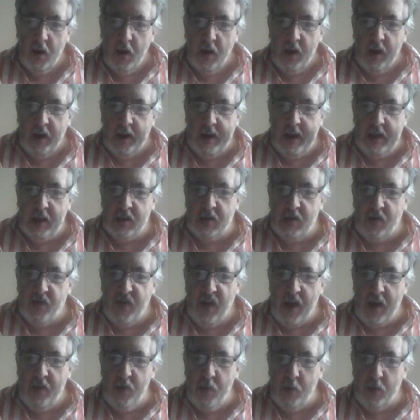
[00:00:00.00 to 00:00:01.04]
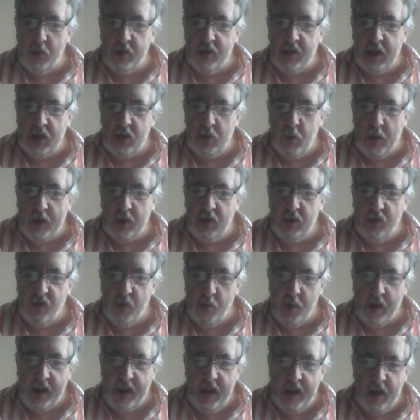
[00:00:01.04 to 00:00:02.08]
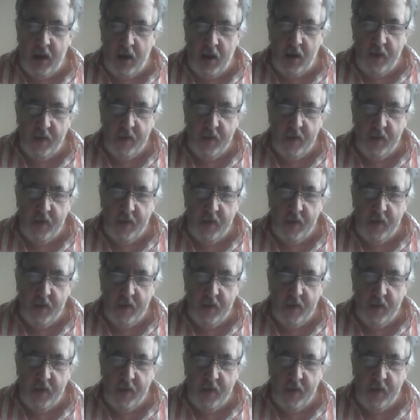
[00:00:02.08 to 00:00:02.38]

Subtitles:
least favourable situation from the leader.